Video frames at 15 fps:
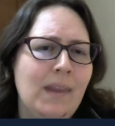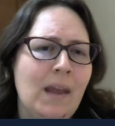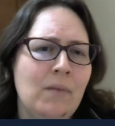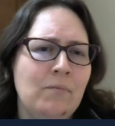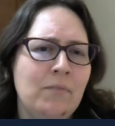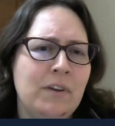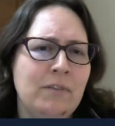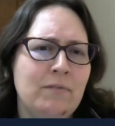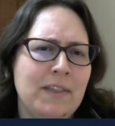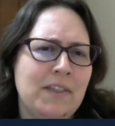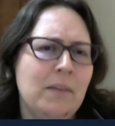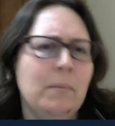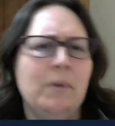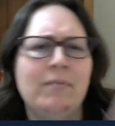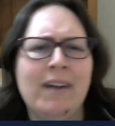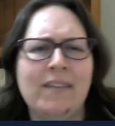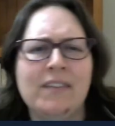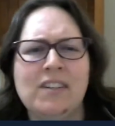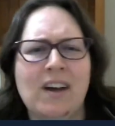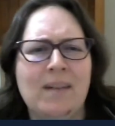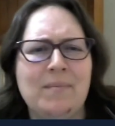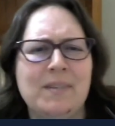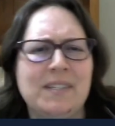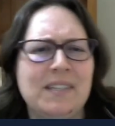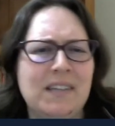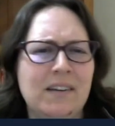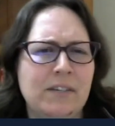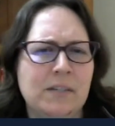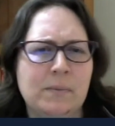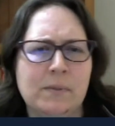and reread them around the time the
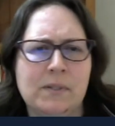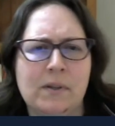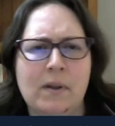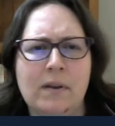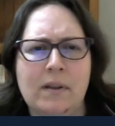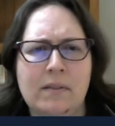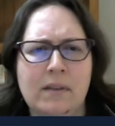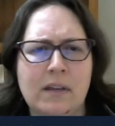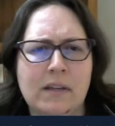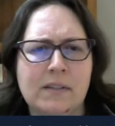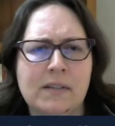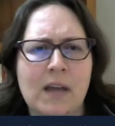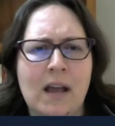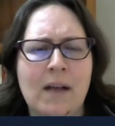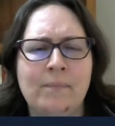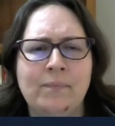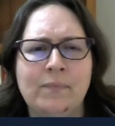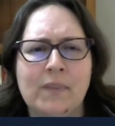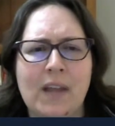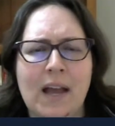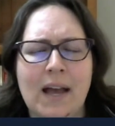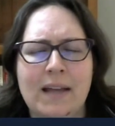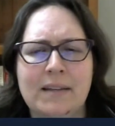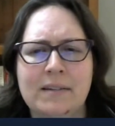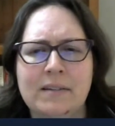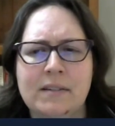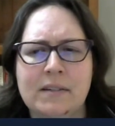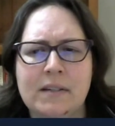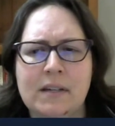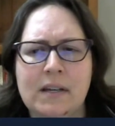series was on and things.
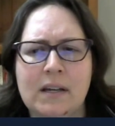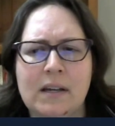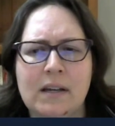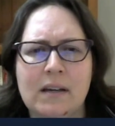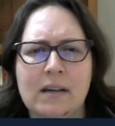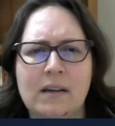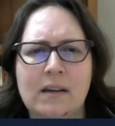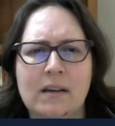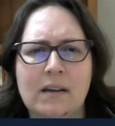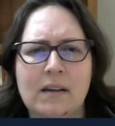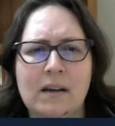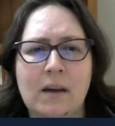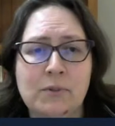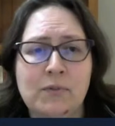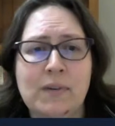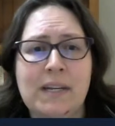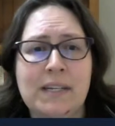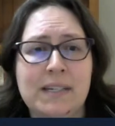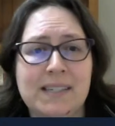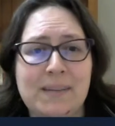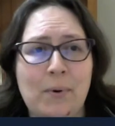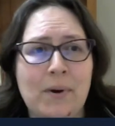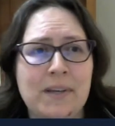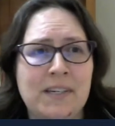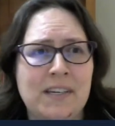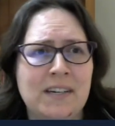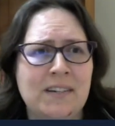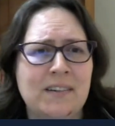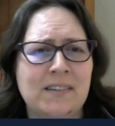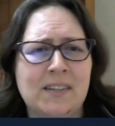And I was really
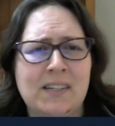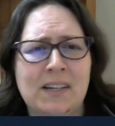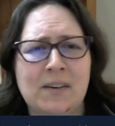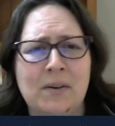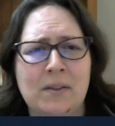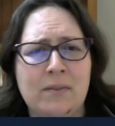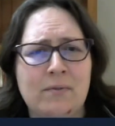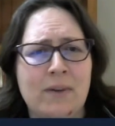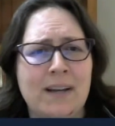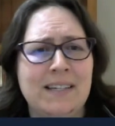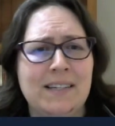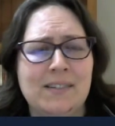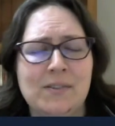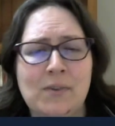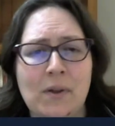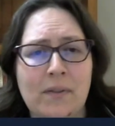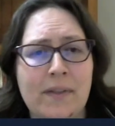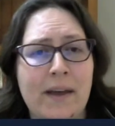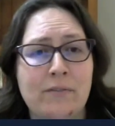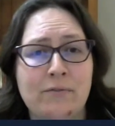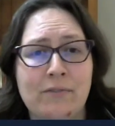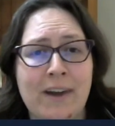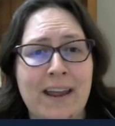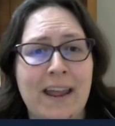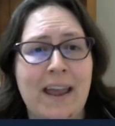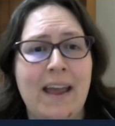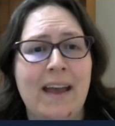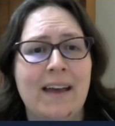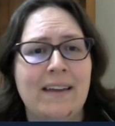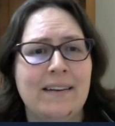disappointed because I was like, oh, the writing's not that
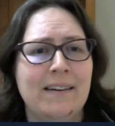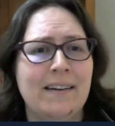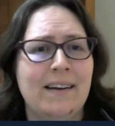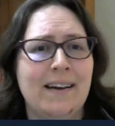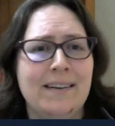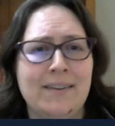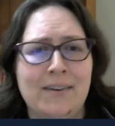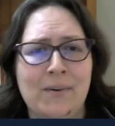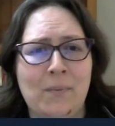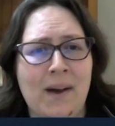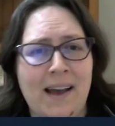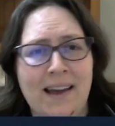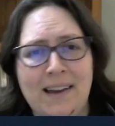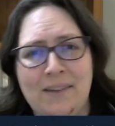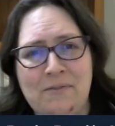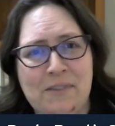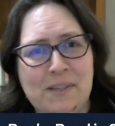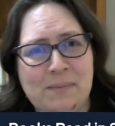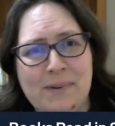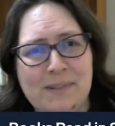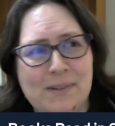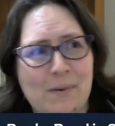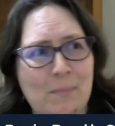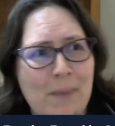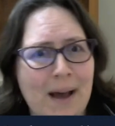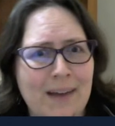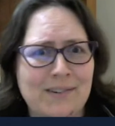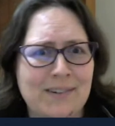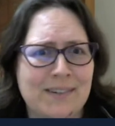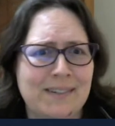great. And I don't know why I love these books so
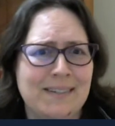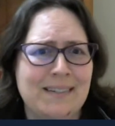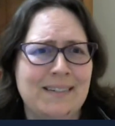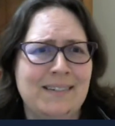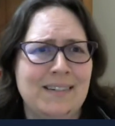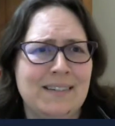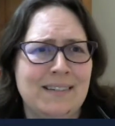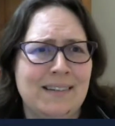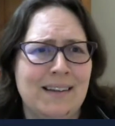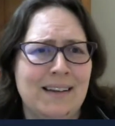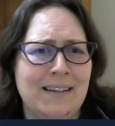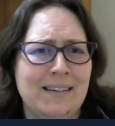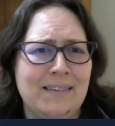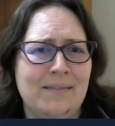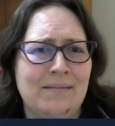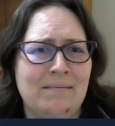much, because it's just like